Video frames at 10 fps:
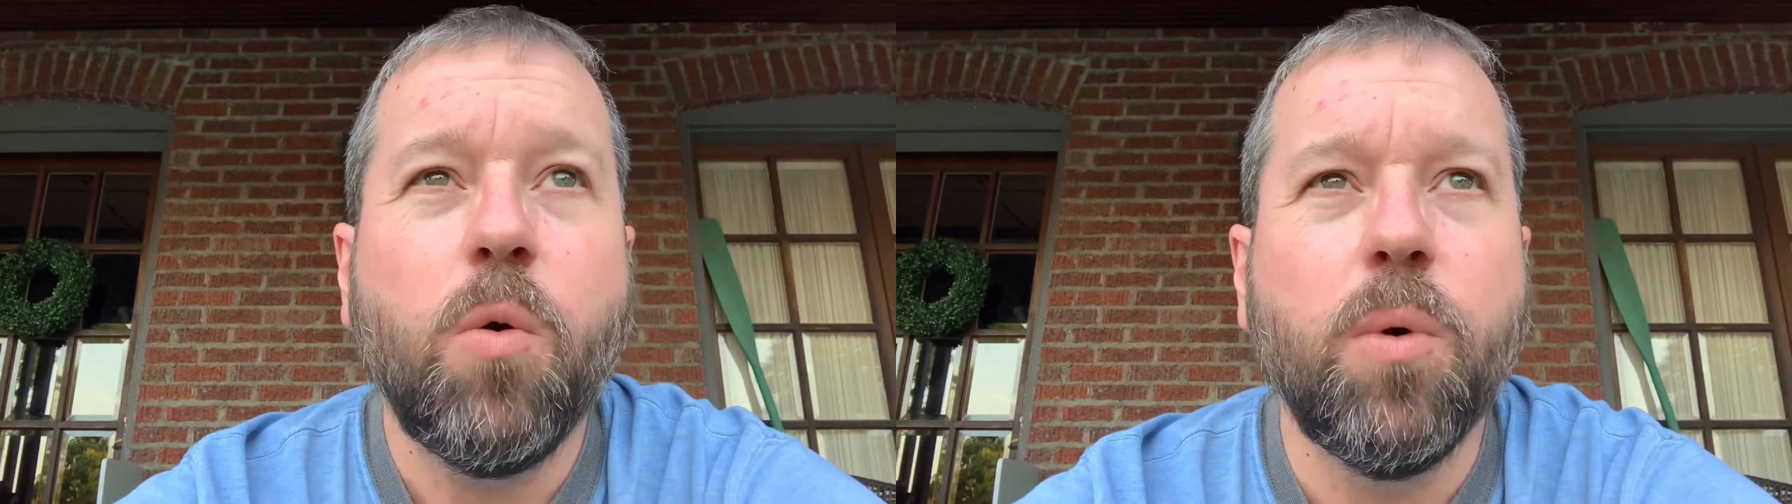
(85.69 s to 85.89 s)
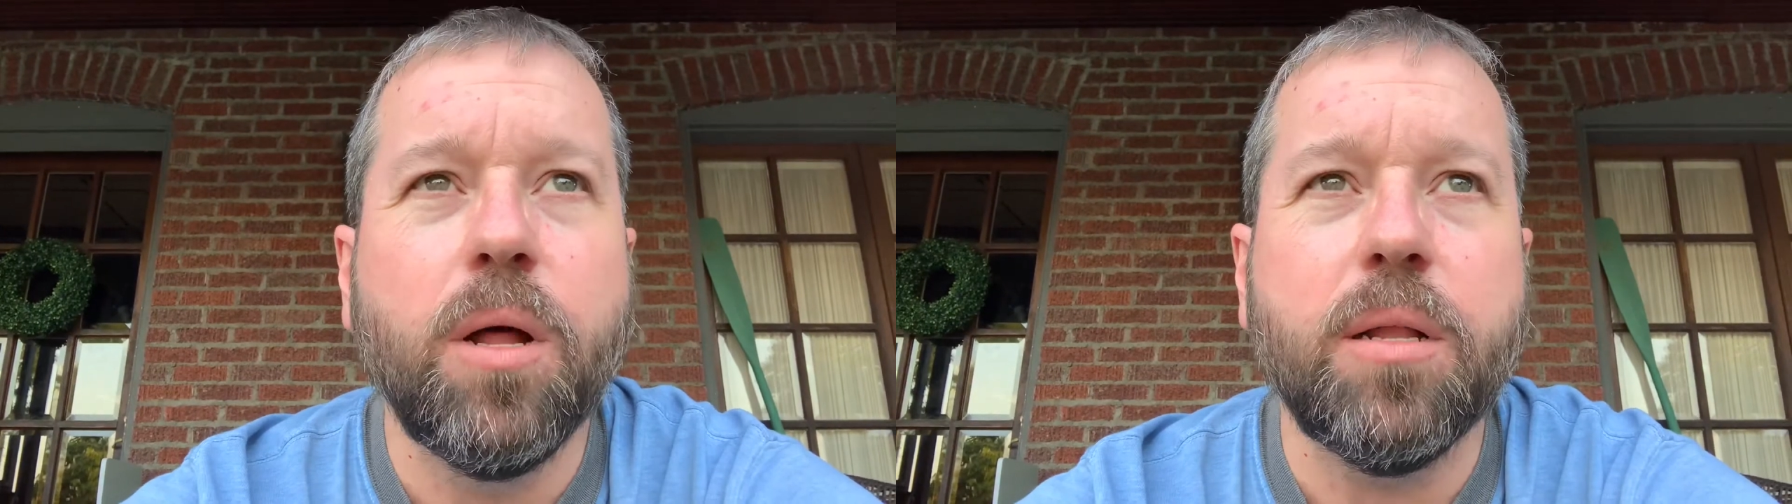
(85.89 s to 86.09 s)

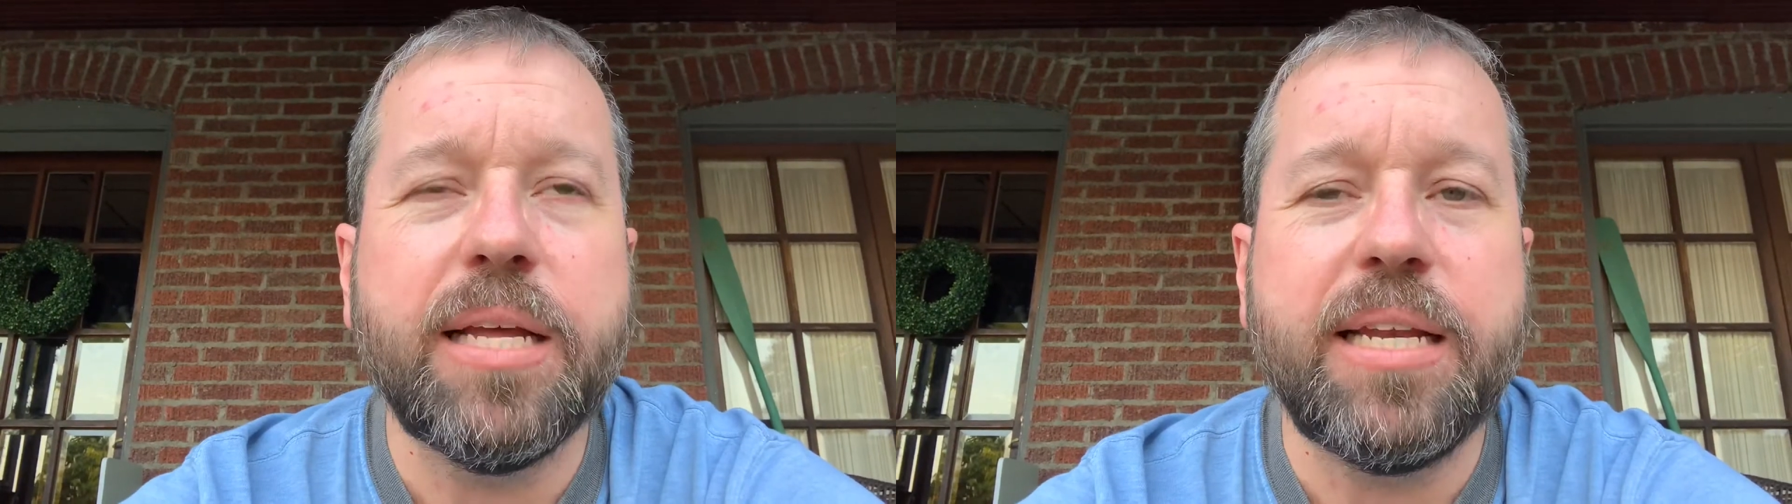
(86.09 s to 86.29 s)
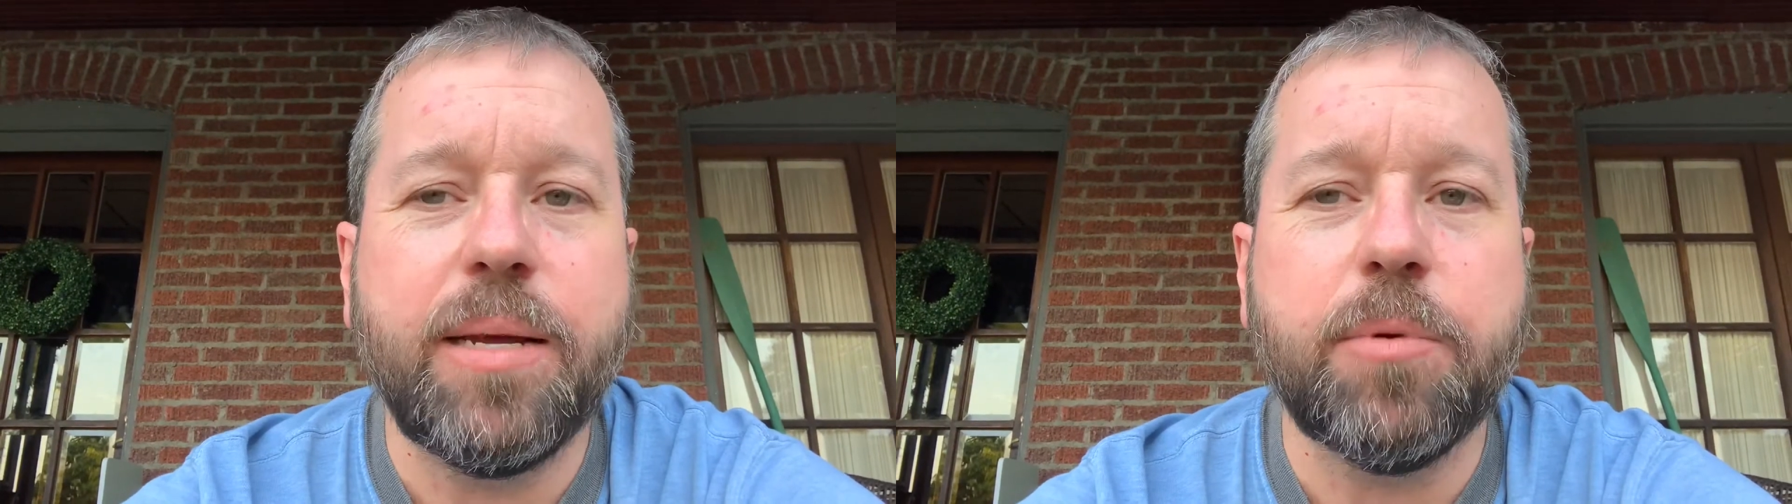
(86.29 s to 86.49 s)
will
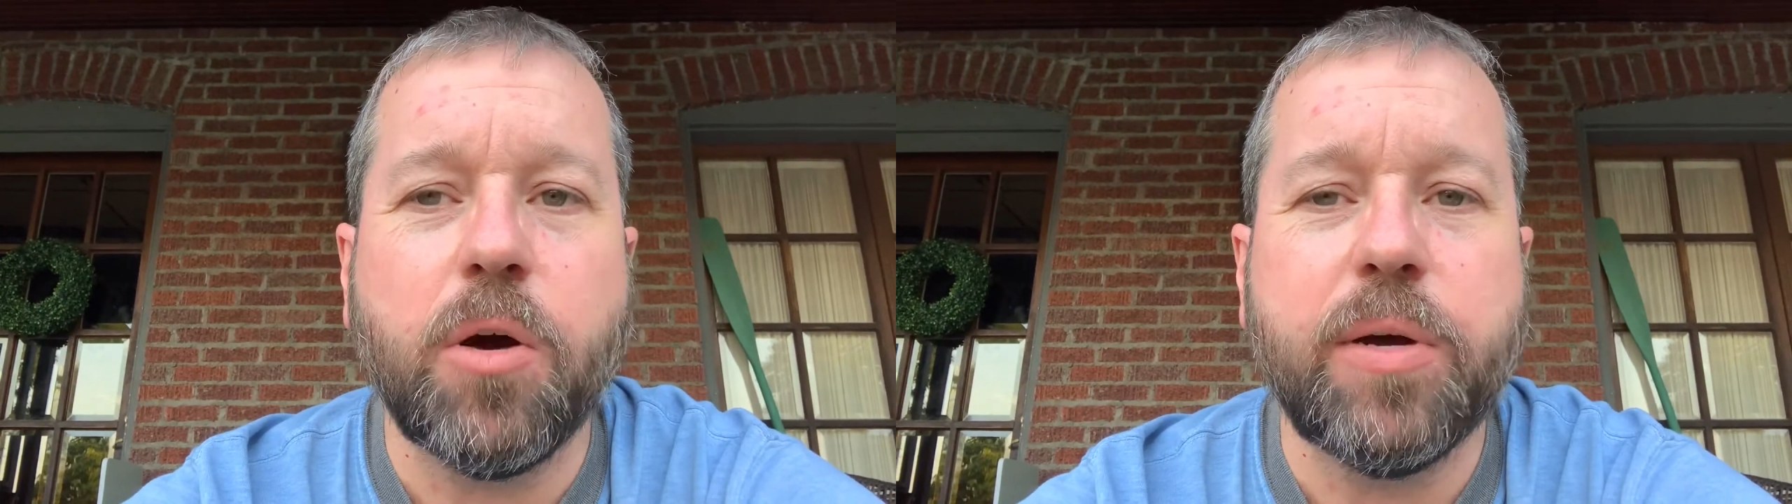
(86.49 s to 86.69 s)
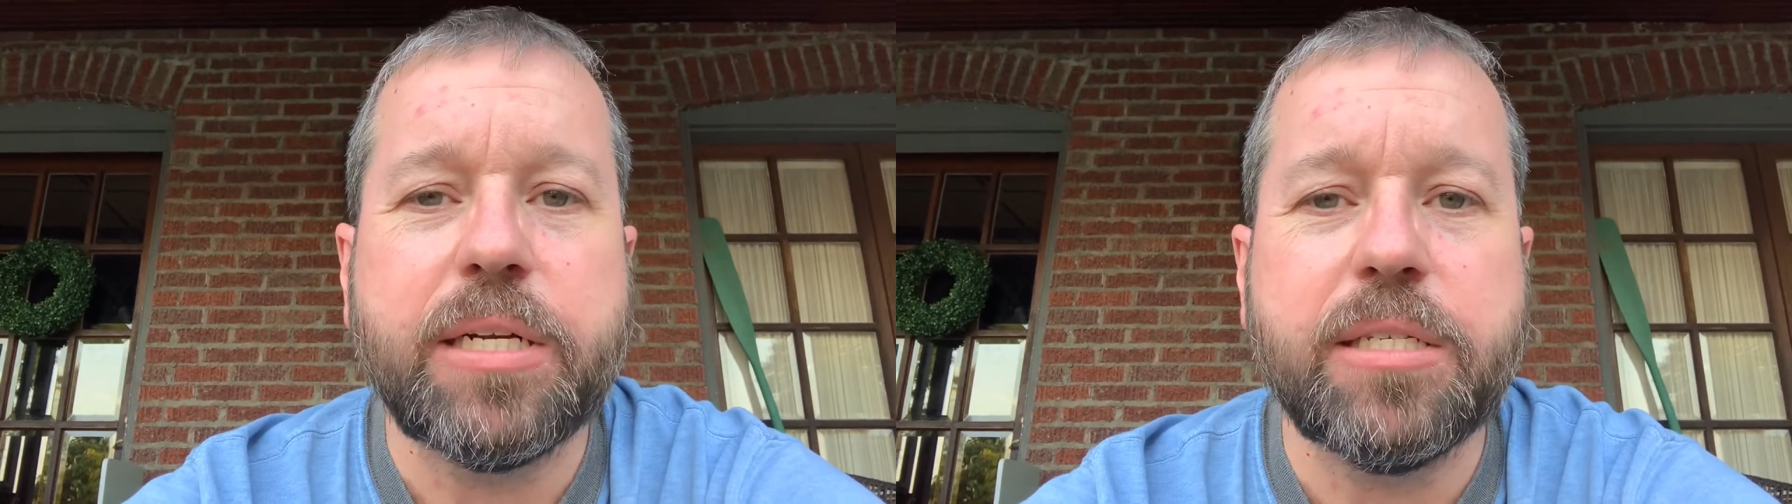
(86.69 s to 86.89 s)
end up
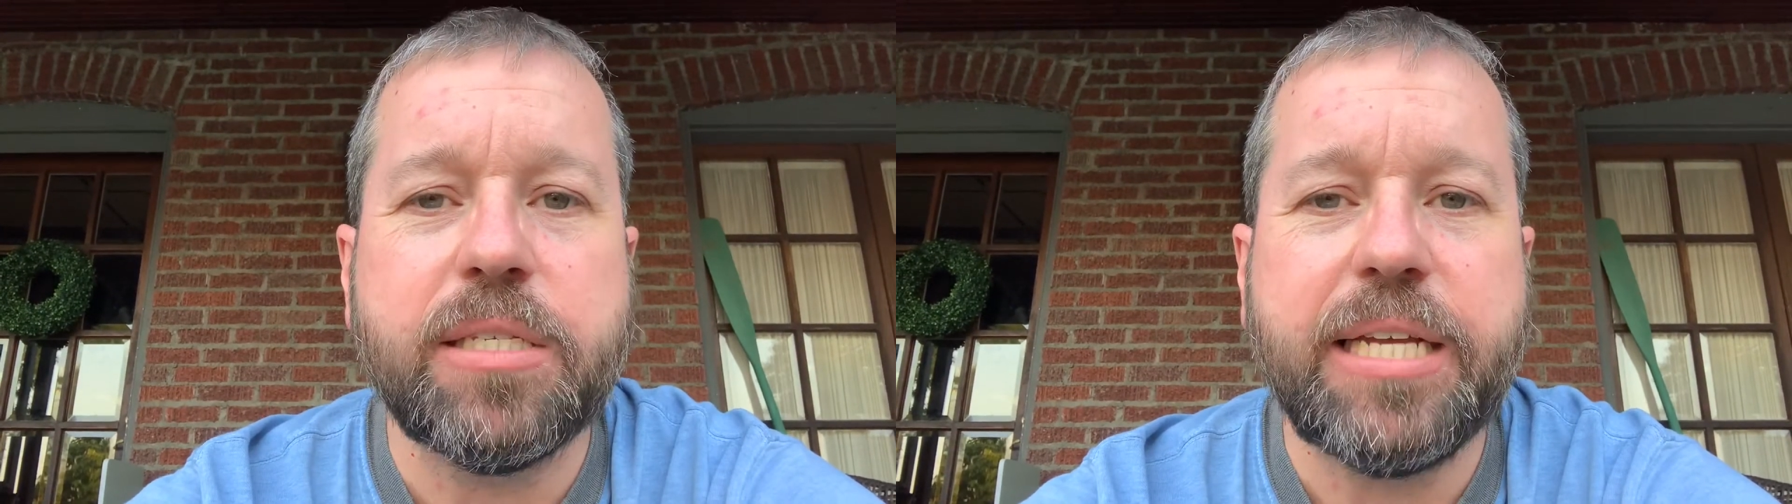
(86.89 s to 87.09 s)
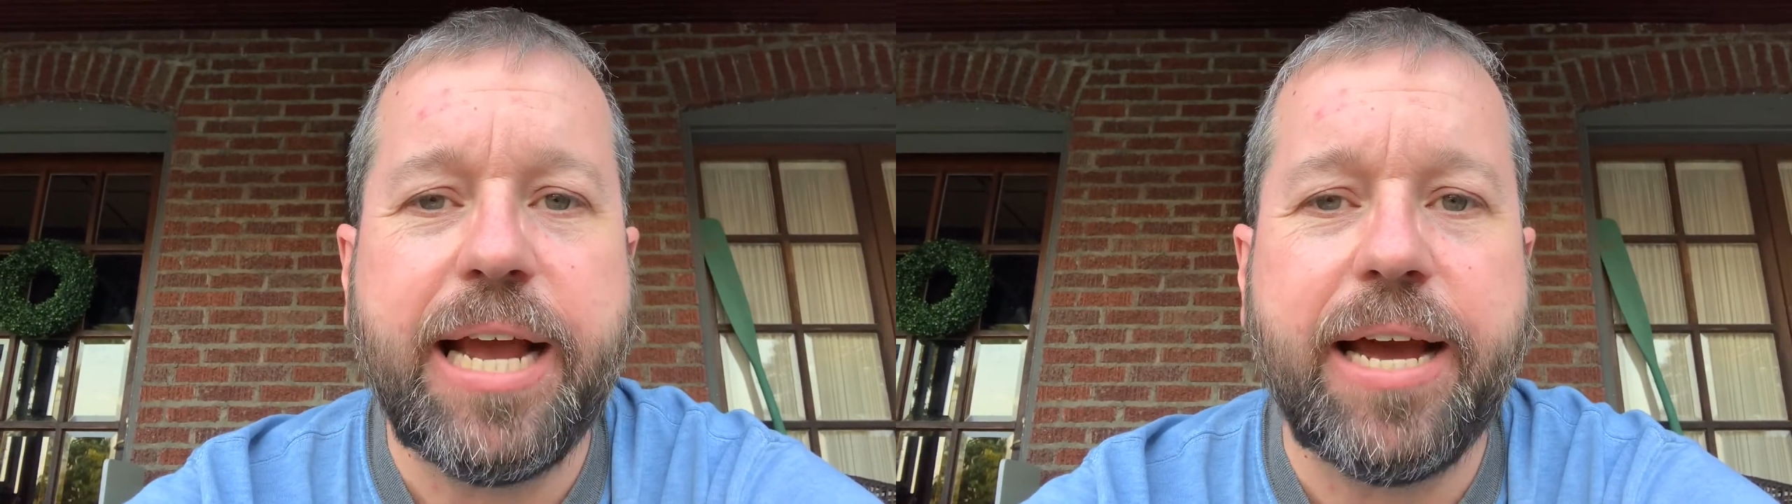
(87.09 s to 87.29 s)
going to
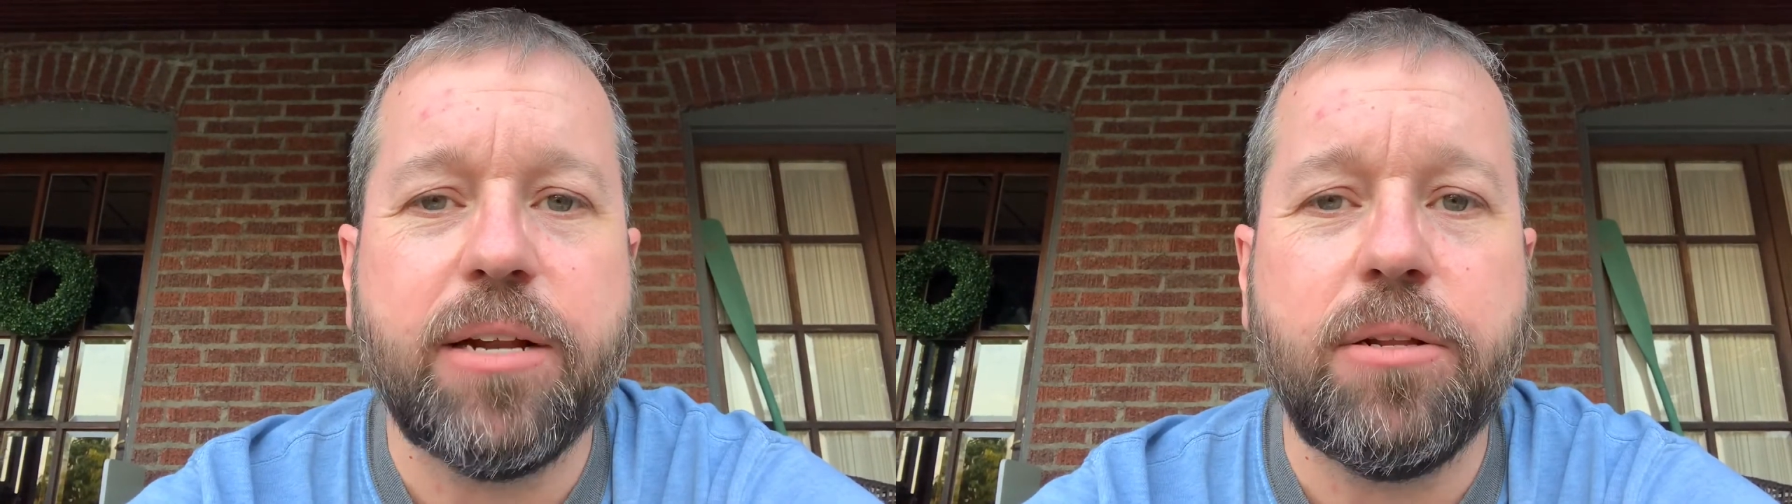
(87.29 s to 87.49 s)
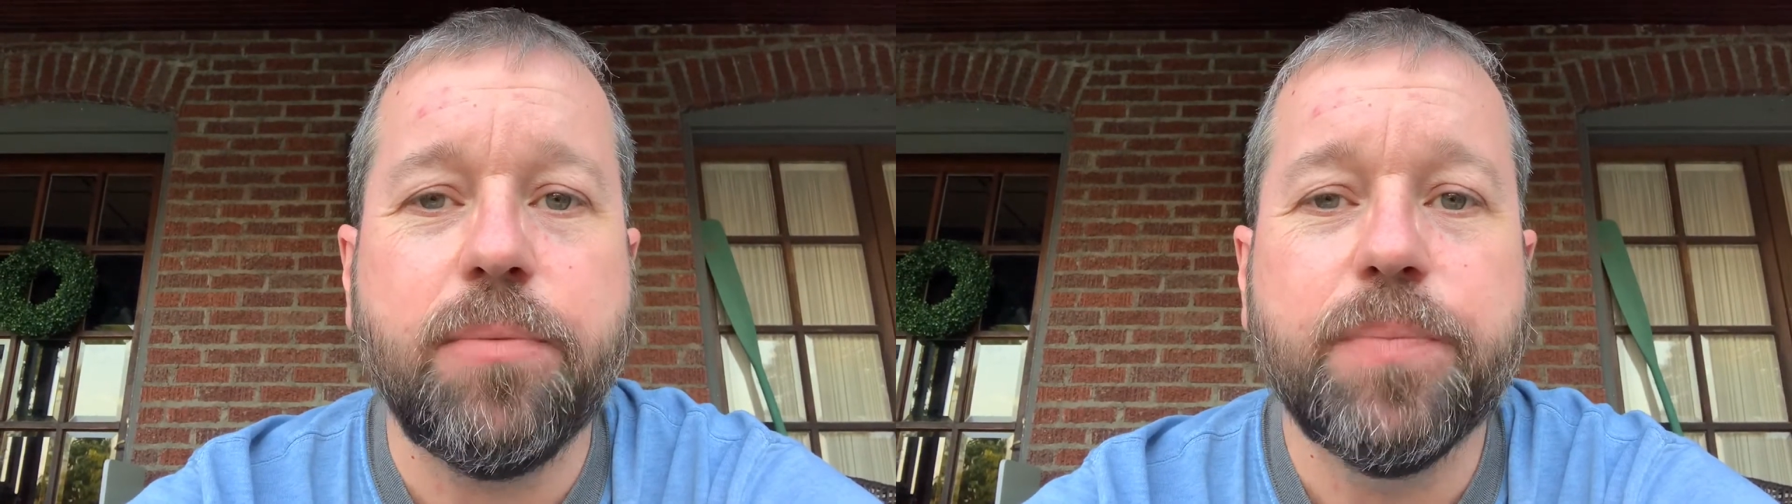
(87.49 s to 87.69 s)
Seattle.